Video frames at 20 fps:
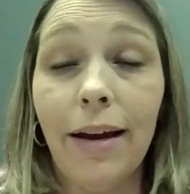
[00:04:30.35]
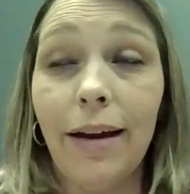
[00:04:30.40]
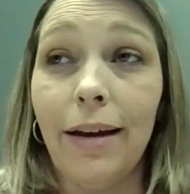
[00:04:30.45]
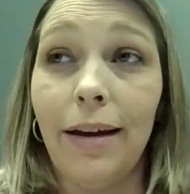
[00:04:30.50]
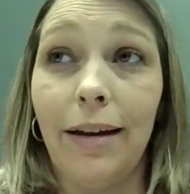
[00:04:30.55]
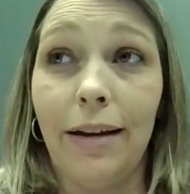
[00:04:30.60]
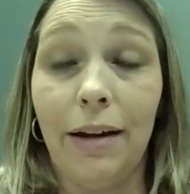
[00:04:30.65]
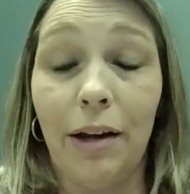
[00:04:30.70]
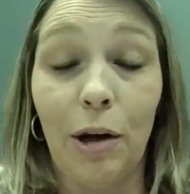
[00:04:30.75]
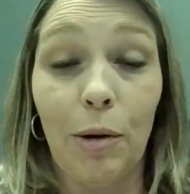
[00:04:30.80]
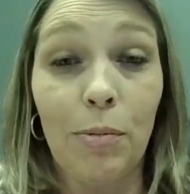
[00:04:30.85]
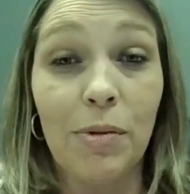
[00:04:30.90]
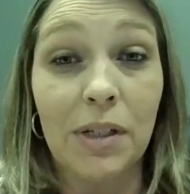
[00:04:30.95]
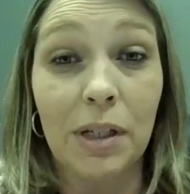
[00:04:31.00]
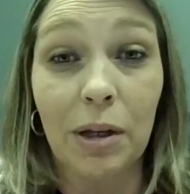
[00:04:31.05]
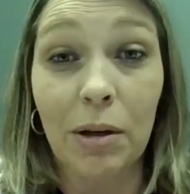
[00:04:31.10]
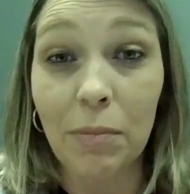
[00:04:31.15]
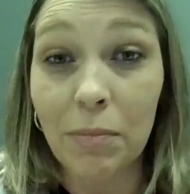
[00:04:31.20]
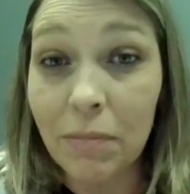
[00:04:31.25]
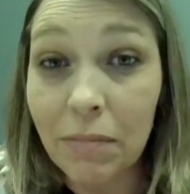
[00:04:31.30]
It helps
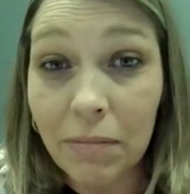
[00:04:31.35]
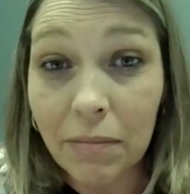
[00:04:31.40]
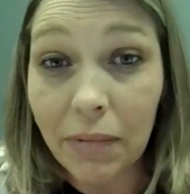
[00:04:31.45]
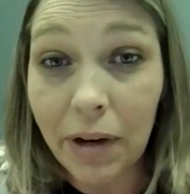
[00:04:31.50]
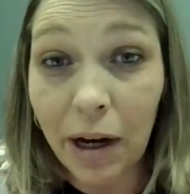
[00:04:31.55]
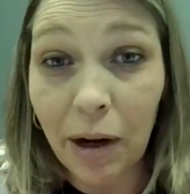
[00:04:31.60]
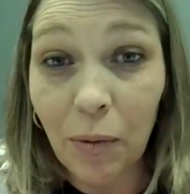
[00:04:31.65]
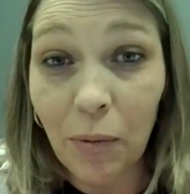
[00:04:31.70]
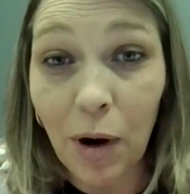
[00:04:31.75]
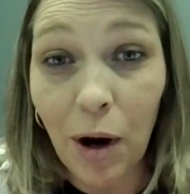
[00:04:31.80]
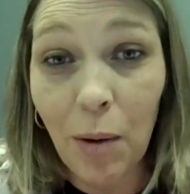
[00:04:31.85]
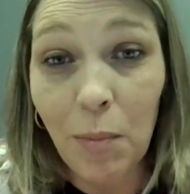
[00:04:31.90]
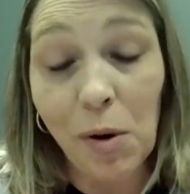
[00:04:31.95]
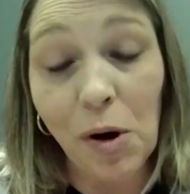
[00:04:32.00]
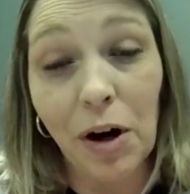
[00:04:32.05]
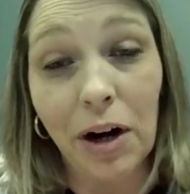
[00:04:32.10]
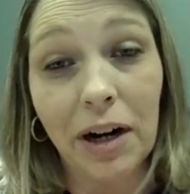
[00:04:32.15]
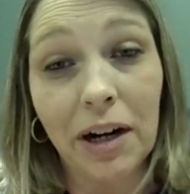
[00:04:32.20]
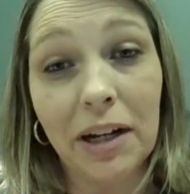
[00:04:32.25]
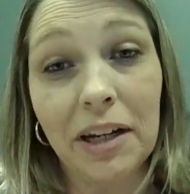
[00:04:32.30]
them at
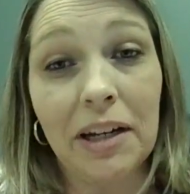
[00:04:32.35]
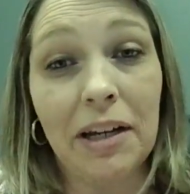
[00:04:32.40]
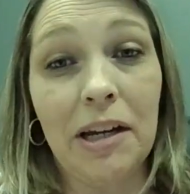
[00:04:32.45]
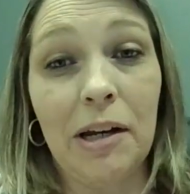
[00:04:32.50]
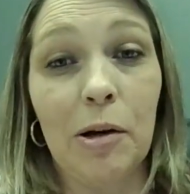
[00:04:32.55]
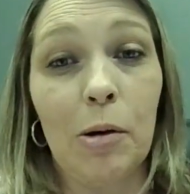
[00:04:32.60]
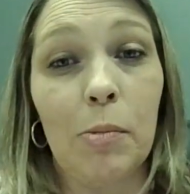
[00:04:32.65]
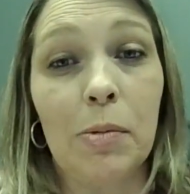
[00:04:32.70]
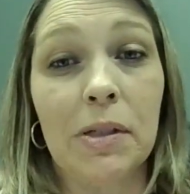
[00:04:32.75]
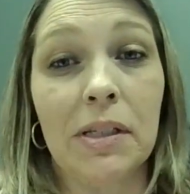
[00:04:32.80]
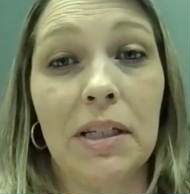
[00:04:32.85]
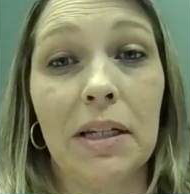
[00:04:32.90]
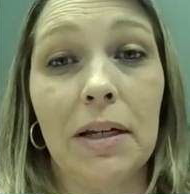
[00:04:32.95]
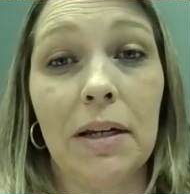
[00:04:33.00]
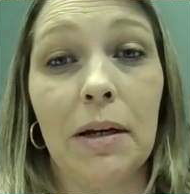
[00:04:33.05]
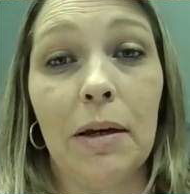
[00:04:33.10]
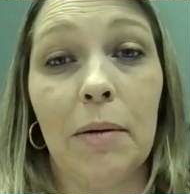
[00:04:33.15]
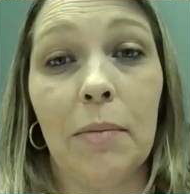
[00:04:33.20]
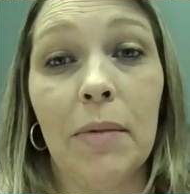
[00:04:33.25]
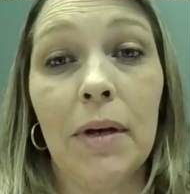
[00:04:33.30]
Walmart. It helps
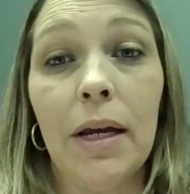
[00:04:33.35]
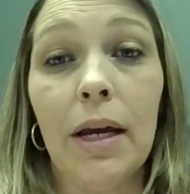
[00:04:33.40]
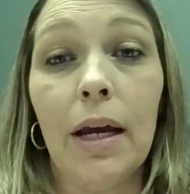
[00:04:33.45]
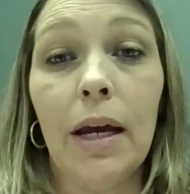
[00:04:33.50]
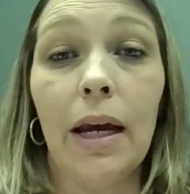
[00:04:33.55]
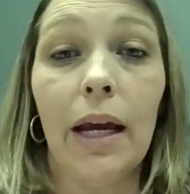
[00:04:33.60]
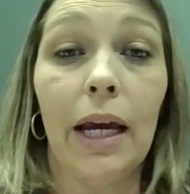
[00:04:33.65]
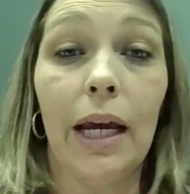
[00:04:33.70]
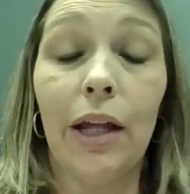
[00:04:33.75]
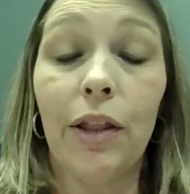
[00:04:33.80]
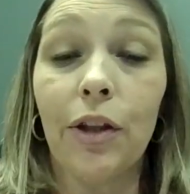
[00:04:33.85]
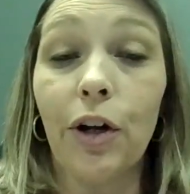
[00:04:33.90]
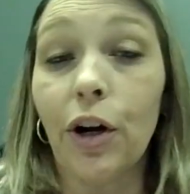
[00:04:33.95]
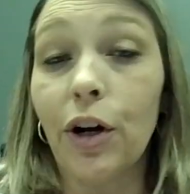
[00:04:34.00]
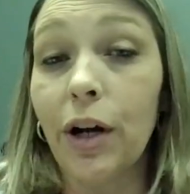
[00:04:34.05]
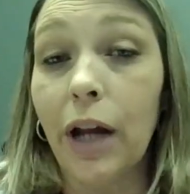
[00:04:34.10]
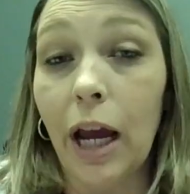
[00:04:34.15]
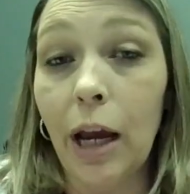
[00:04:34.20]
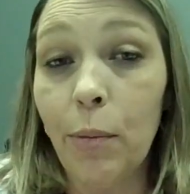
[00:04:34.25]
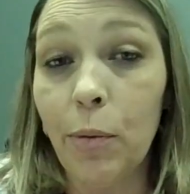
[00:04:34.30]
them in their
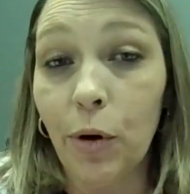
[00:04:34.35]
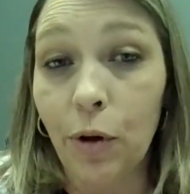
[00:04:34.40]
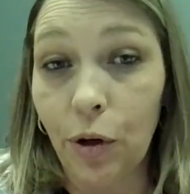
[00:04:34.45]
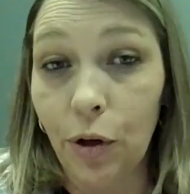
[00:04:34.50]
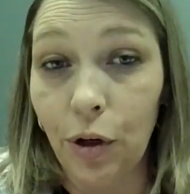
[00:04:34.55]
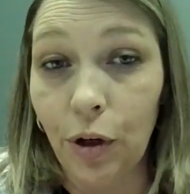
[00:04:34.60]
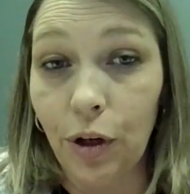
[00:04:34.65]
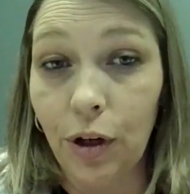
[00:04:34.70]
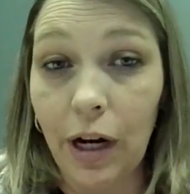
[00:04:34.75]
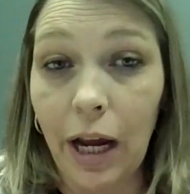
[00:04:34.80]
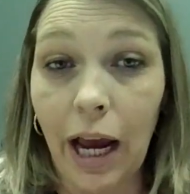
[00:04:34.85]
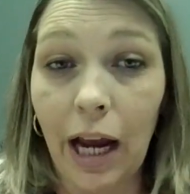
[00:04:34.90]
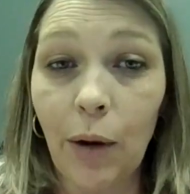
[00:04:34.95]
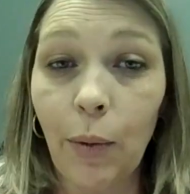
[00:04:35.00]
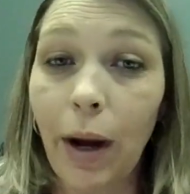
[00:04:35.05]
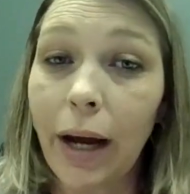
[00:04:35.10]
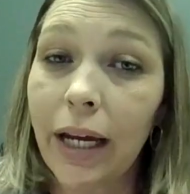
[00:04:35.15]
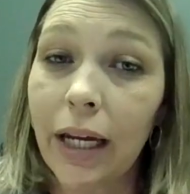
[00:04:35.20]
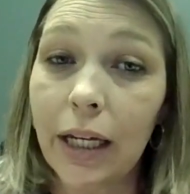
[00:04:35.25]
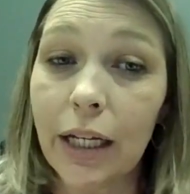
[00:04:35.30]
neighborhood. How do
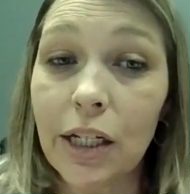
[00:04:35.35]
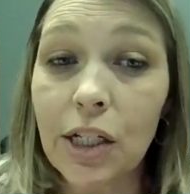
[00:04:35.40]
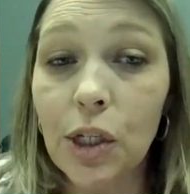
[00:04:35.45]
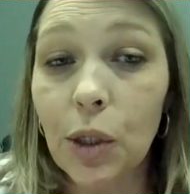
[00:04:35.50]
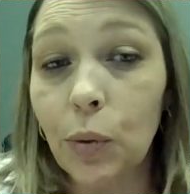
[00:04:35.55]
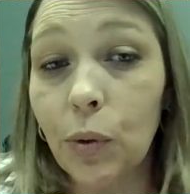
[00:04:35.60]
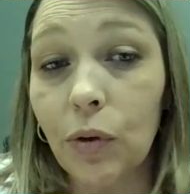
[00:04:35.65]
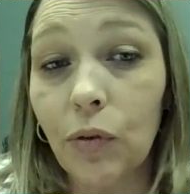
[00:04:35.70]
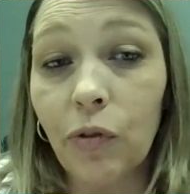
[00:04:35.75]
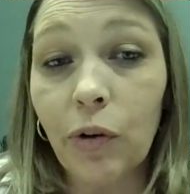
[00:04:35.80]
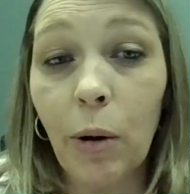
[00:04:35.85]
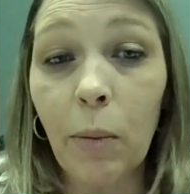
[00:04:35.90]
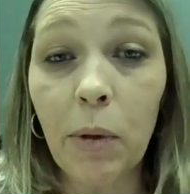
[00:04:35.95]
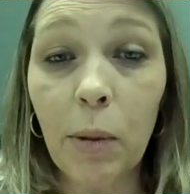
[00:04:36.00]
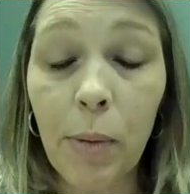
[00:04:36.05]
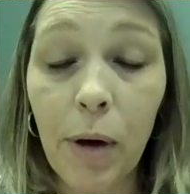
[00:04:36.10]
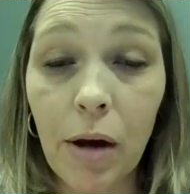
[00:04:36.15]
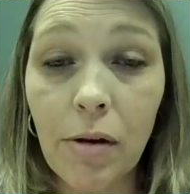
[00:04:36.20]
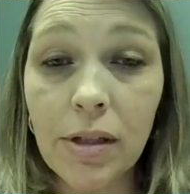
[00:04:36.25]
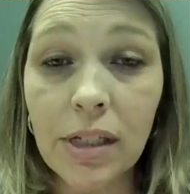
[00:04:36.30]
I get to and from the
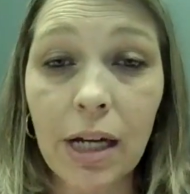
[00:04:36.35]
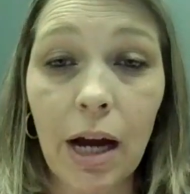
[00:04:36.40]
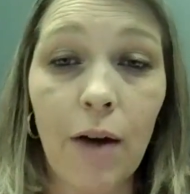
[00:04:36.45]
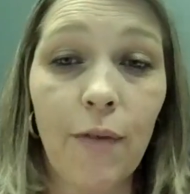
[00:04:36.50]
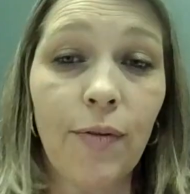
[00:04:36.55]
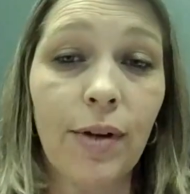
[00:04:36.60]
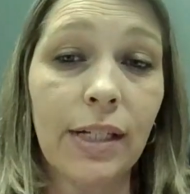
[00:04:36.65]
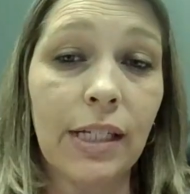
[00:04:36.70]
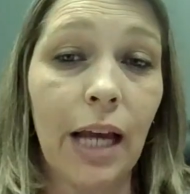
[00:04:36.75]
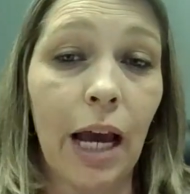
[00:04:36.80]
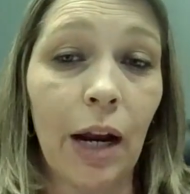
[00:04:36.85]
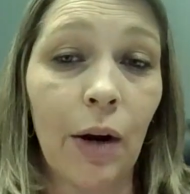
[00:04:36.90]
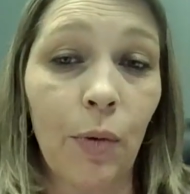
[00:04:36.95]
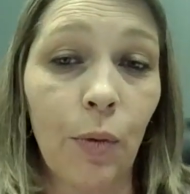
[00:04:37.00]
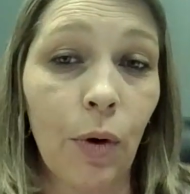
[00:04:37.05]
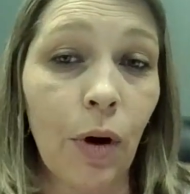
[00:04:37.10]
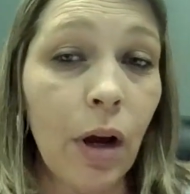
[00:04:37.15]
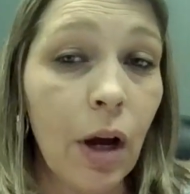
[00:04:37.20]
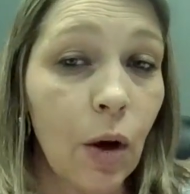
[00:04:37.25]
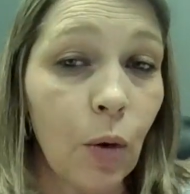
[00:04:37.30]
post office?
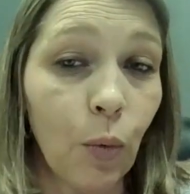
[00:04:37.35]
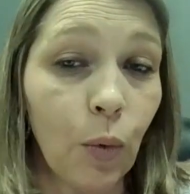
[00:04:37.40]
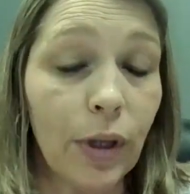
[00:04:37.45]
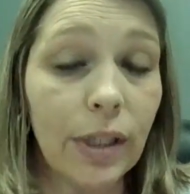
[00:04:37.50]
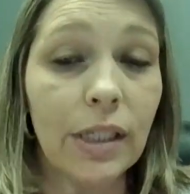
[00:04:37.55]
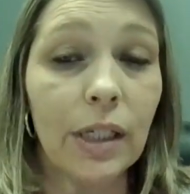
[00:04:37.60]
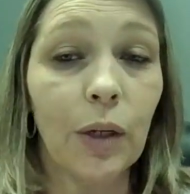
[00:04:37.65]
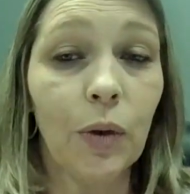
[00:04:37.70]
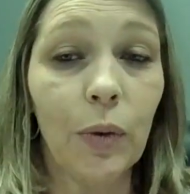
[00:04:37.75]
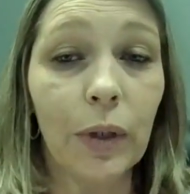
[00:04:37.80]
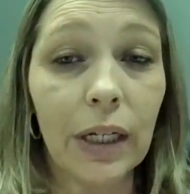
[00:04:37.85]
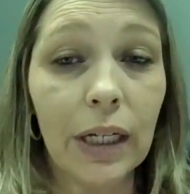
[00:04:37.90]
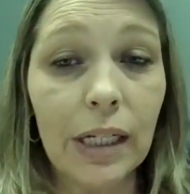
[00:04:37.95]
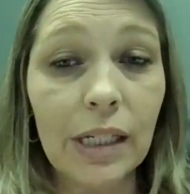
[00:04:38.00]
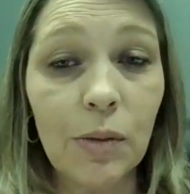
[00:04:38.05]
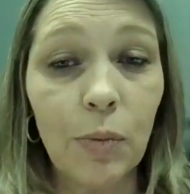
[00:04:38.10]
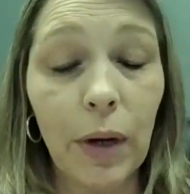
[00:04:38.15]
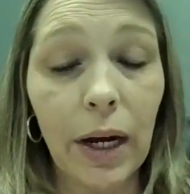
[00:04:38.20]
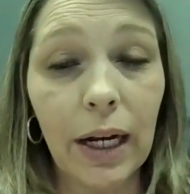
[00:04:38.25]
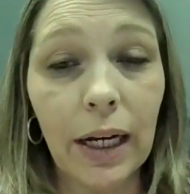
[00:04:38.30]
What's the
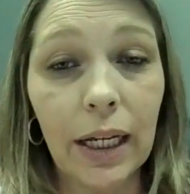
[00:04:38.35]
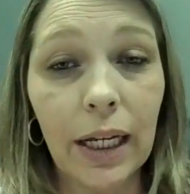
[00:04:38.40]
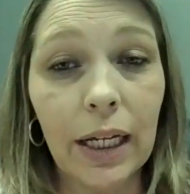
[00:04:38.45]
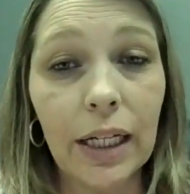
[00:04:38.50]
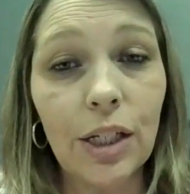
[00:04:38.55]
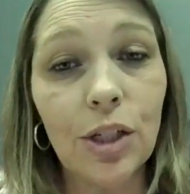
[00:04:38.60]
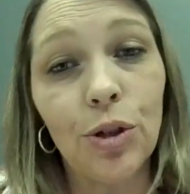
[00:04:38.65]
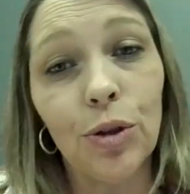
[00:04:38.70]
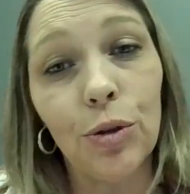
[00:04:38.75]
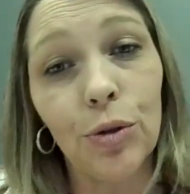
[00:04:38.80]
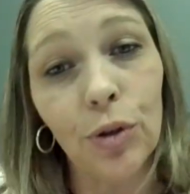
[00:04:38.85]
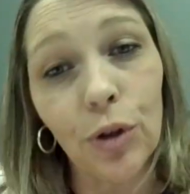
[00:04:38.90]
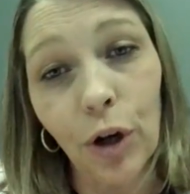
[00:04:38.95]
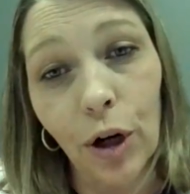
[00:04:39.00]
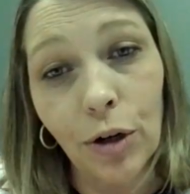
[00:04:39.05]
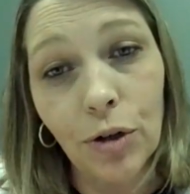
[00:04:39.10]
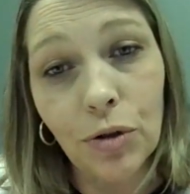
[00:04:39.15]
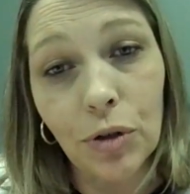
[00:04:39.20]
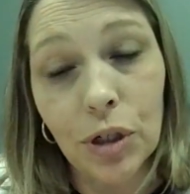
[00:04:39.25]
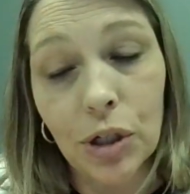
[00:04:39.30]
quickest way to get to the
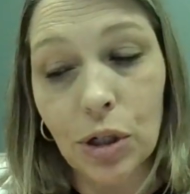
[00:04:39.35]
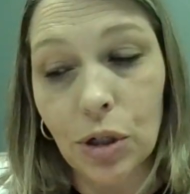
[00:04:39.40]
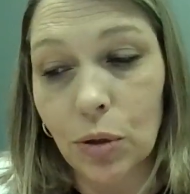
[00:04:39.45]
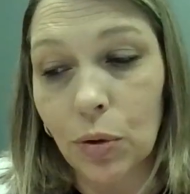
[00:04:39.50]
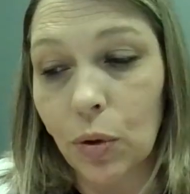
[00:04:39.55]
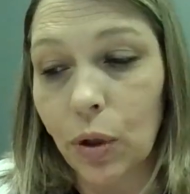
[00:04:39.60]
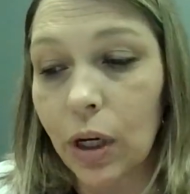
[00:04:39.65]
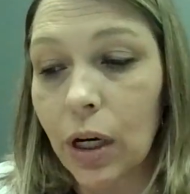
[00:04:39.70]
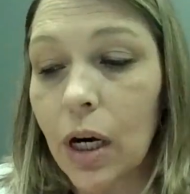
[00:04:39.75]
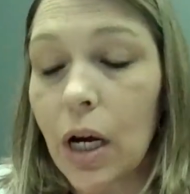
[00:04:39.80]
grocery store?